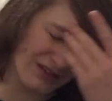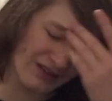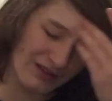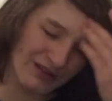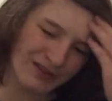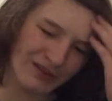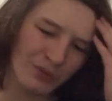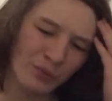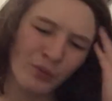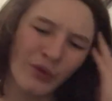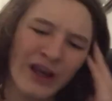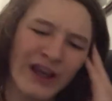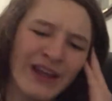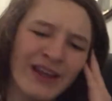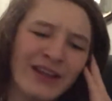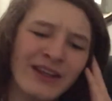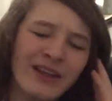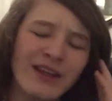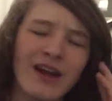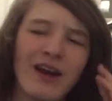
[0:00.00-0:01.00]
the
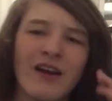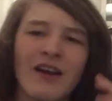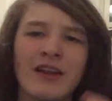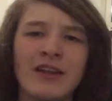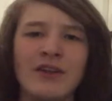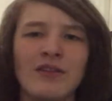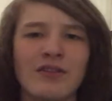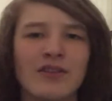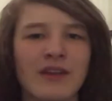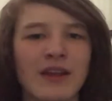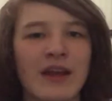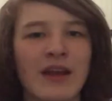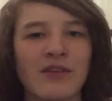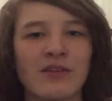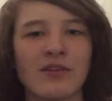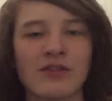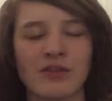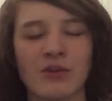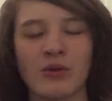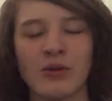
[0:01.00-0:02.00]
way I used to get
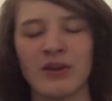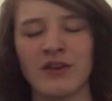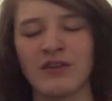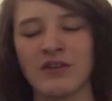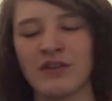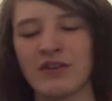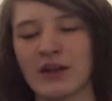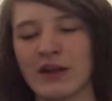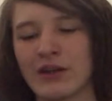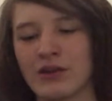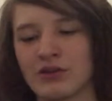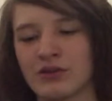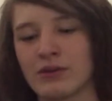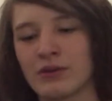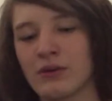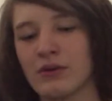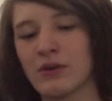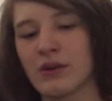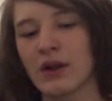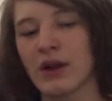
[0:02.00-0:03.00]
to school, I used to take a
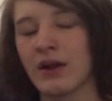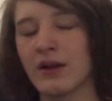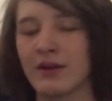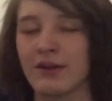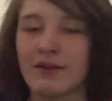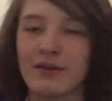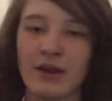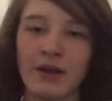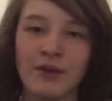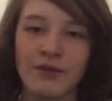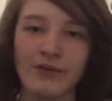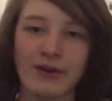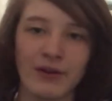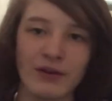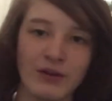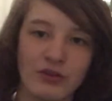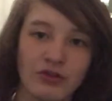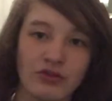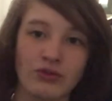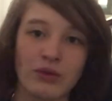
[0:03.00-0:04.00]
shortcut. Instead of
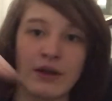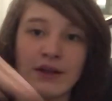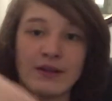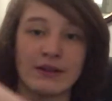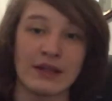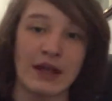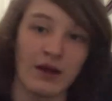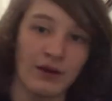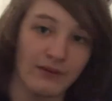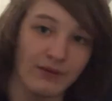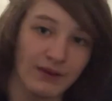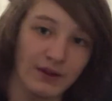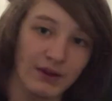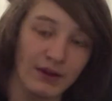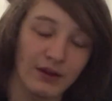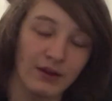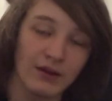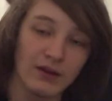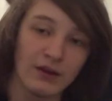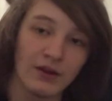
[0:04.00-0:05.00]
going straight down
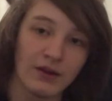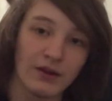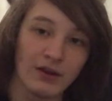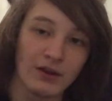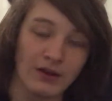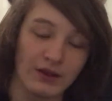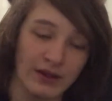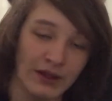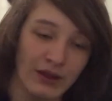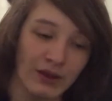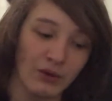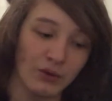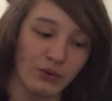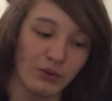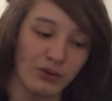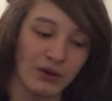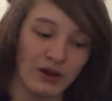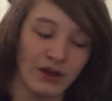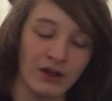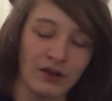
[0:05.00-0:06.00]
the
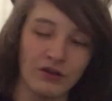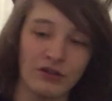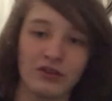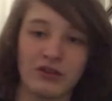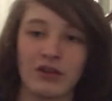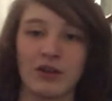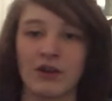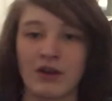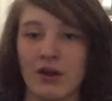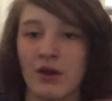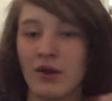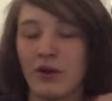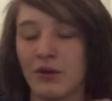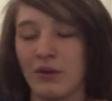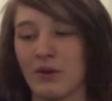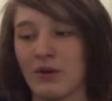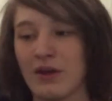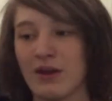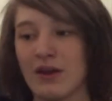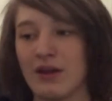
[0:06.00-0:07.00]
hill, I used to go